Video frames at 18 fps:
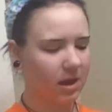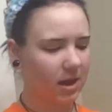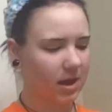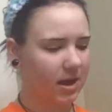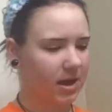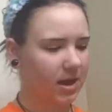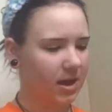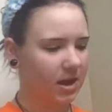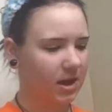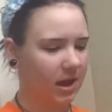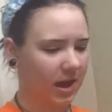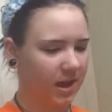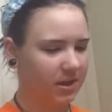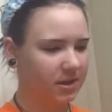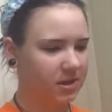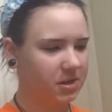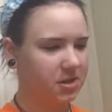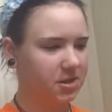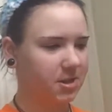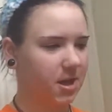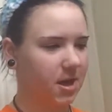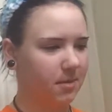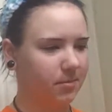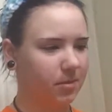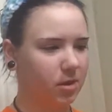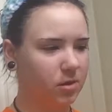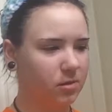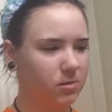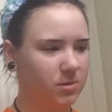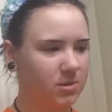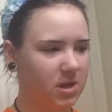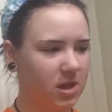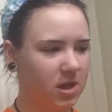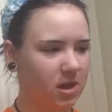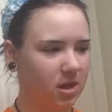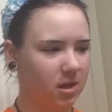I had to stop
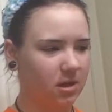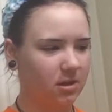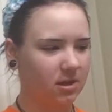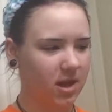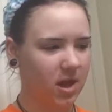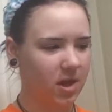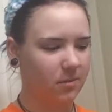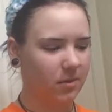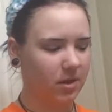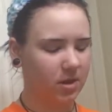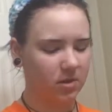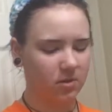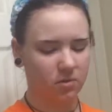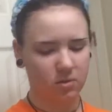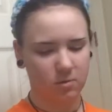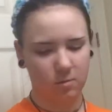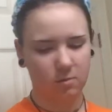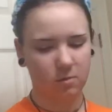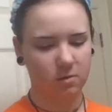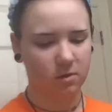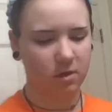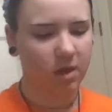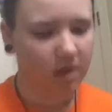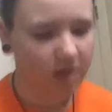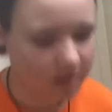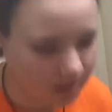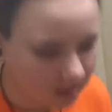using like my normal, okay,